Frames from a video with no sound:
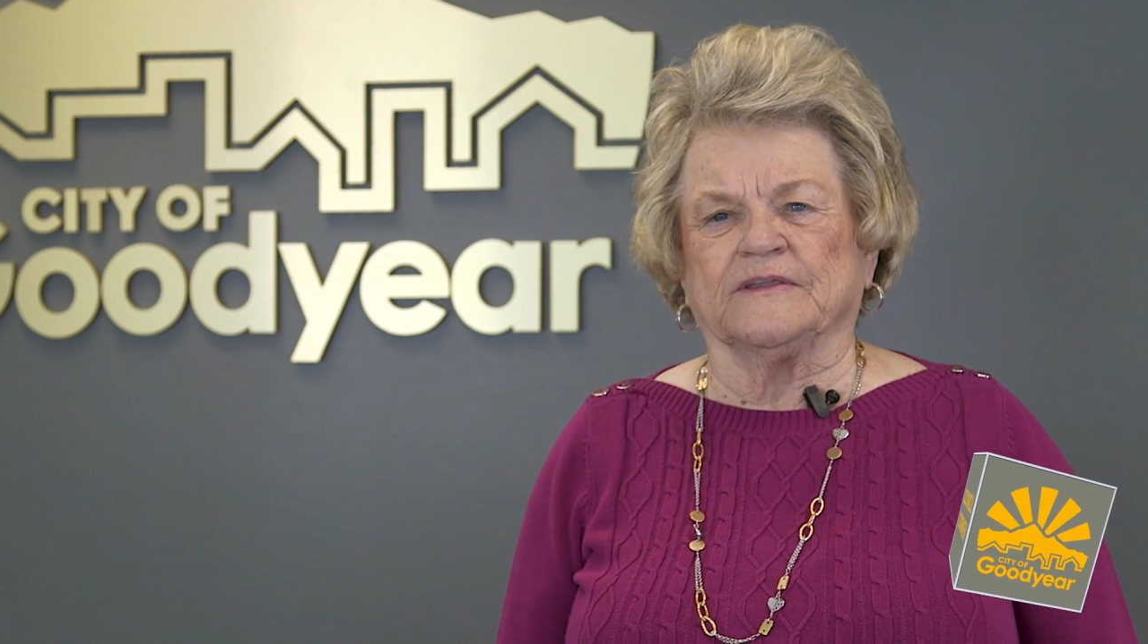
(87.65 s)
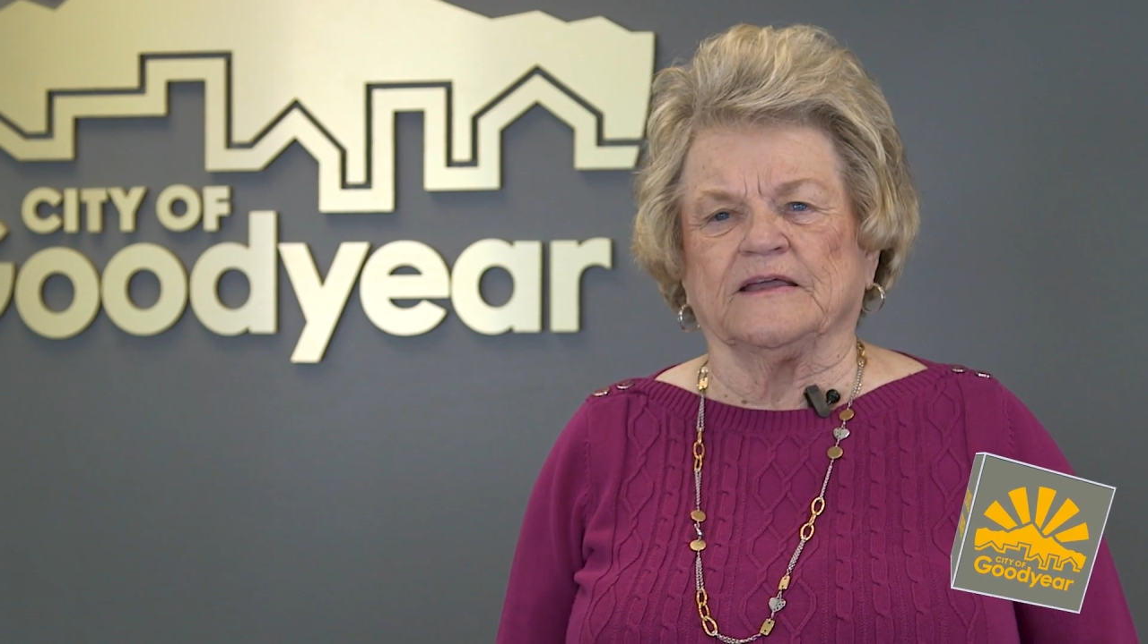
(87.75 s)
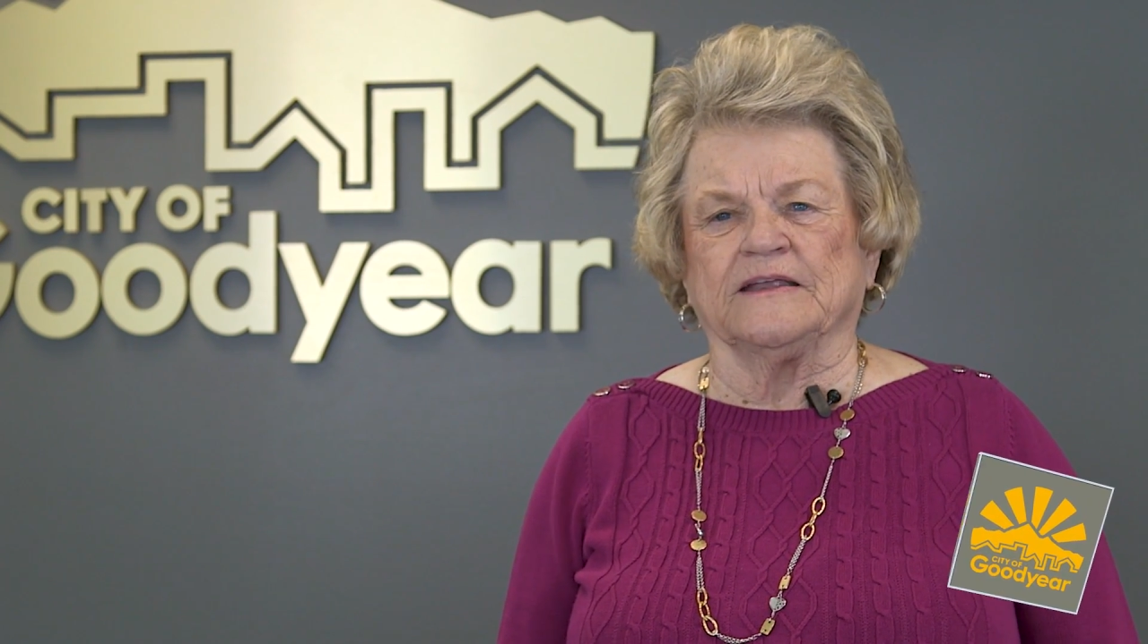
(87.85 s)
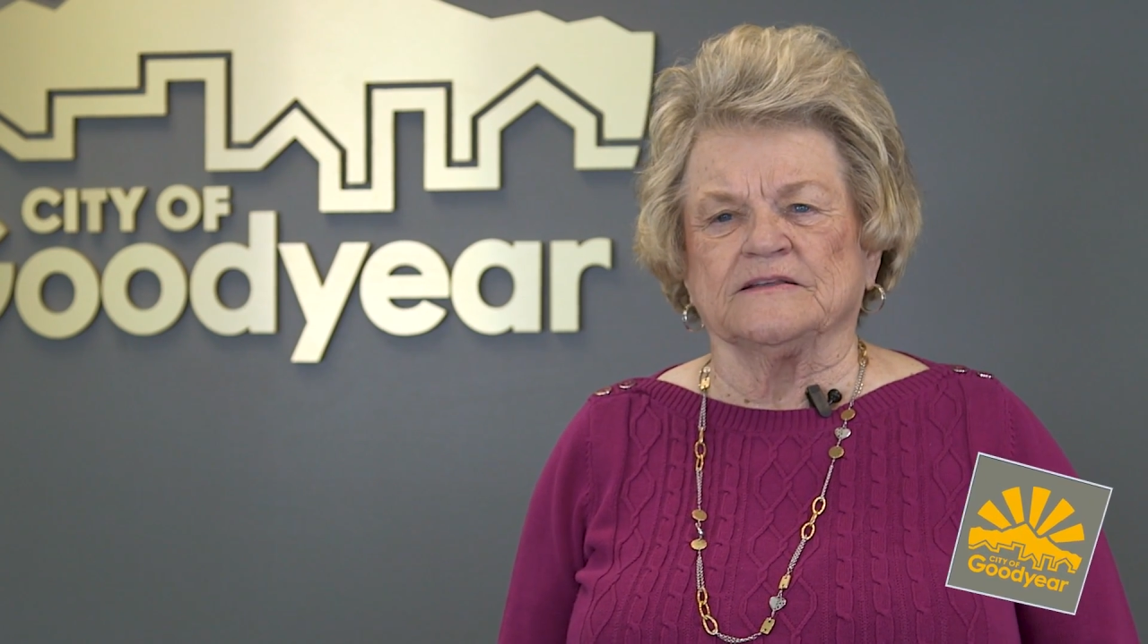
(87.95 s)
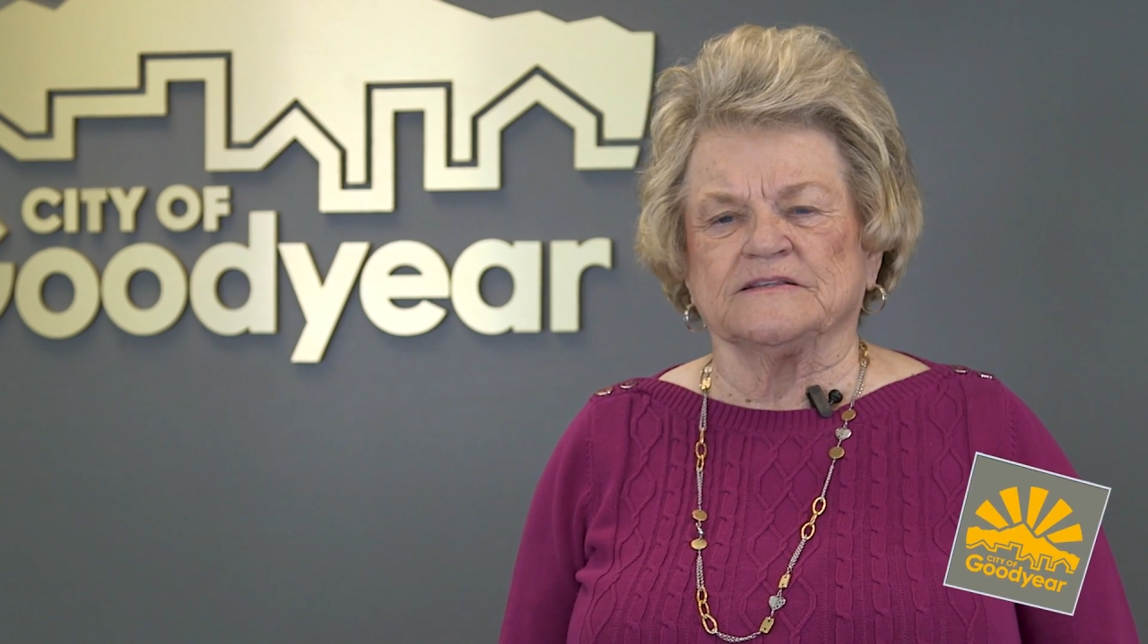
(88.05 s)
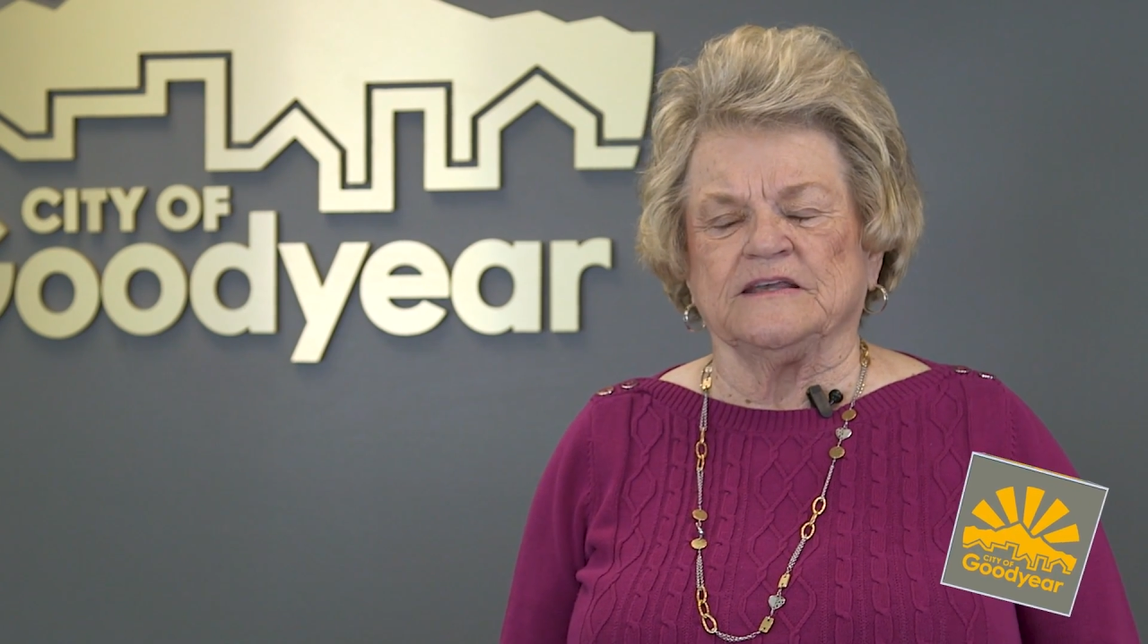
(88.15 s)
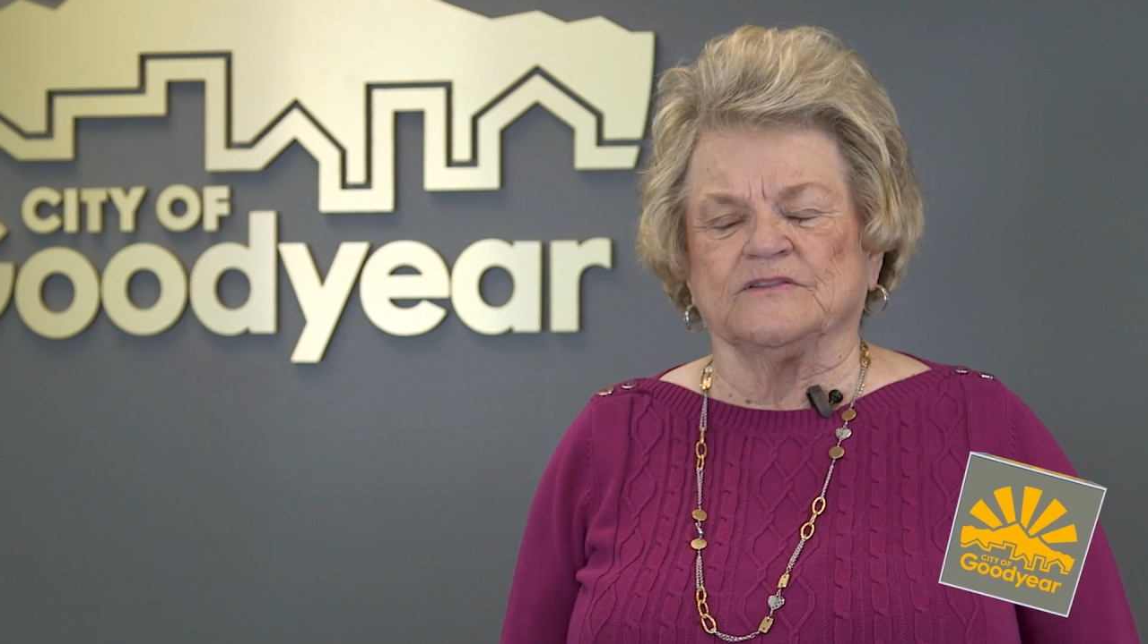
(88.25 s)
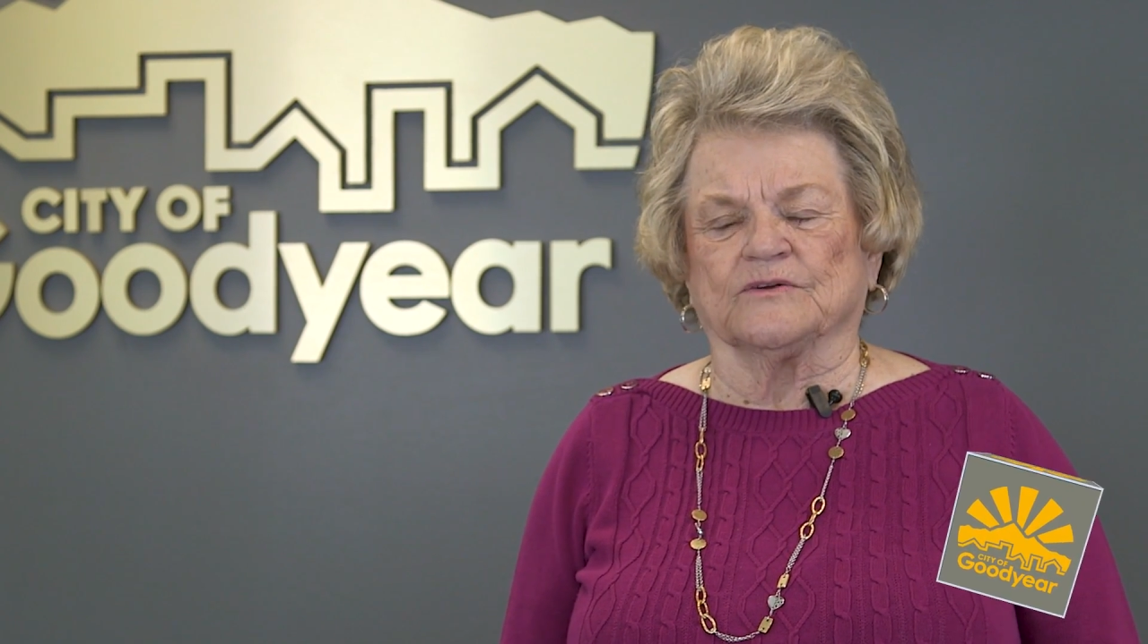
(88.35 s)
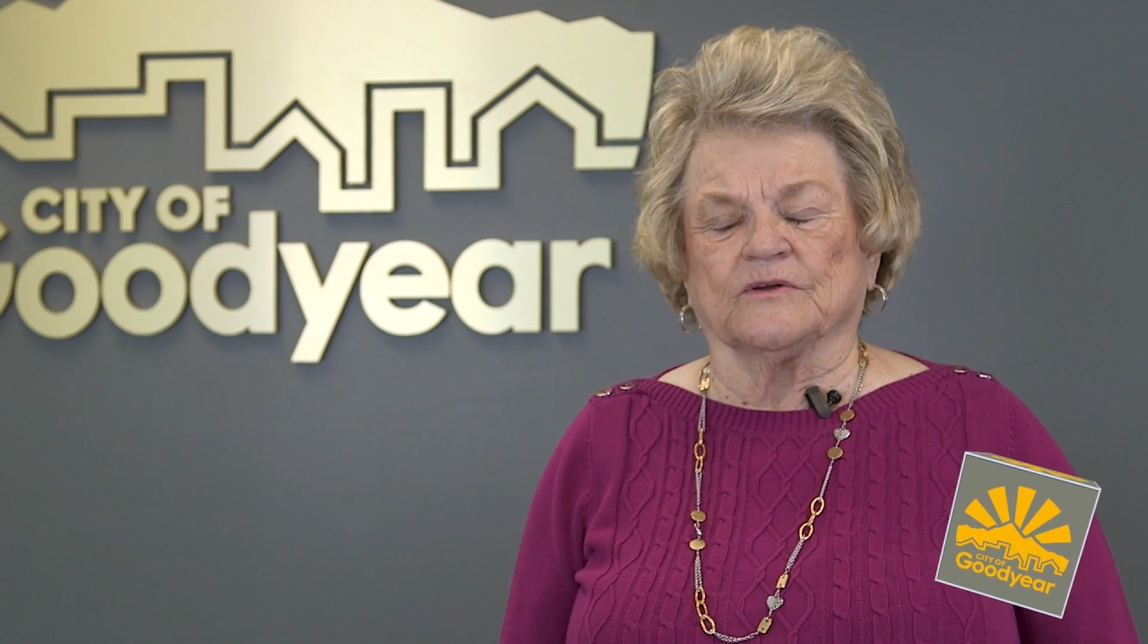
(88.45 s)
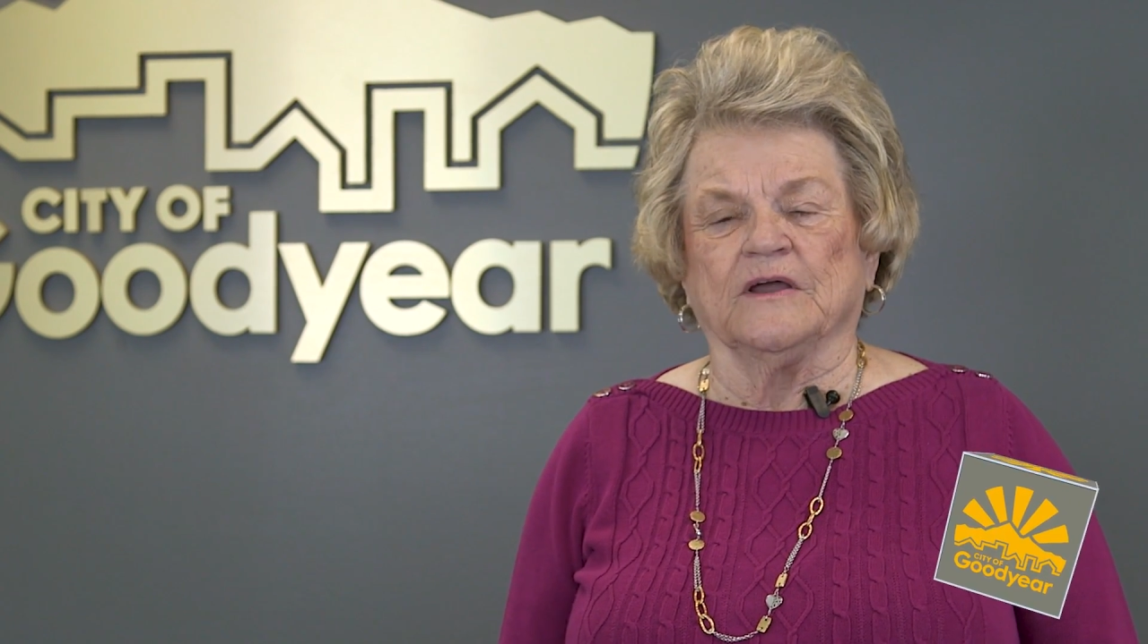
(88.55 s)
that is
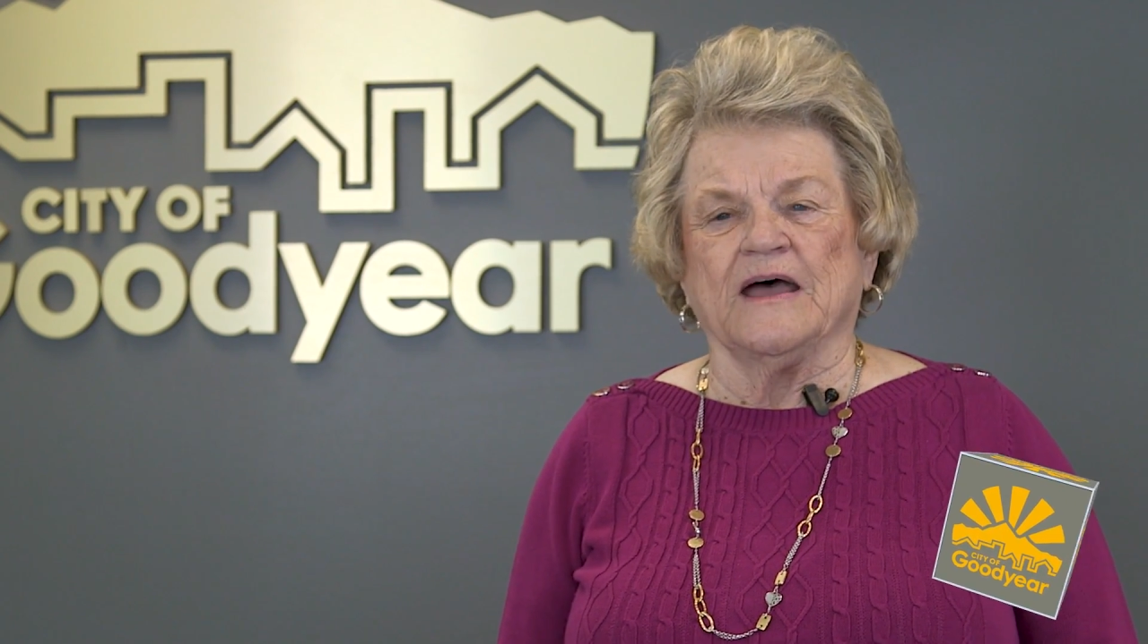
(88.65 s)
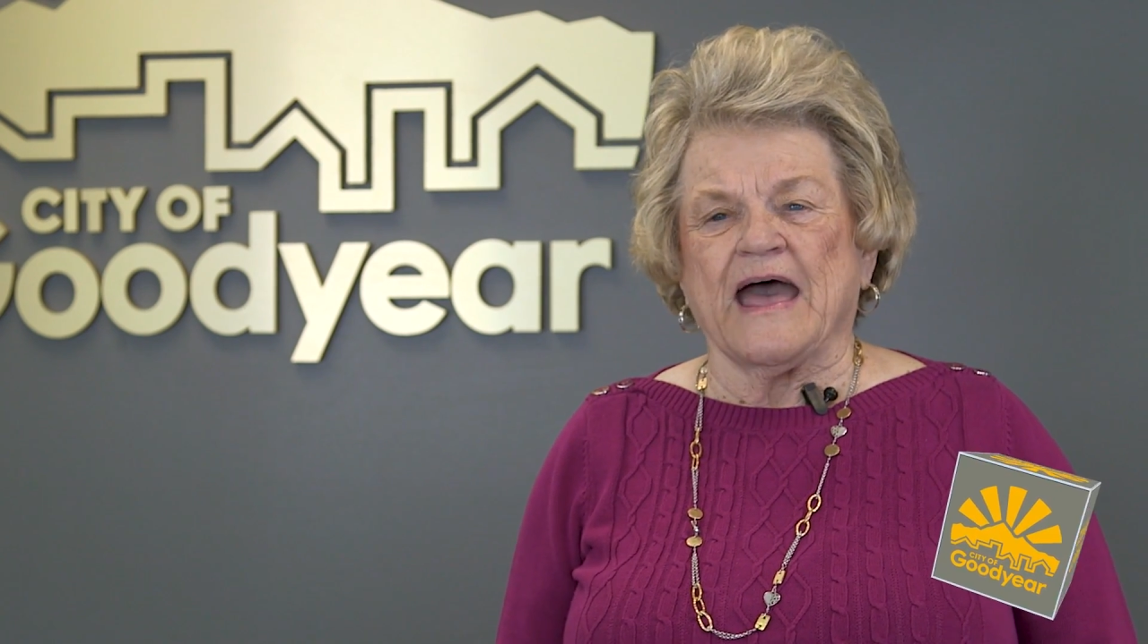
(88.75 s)
either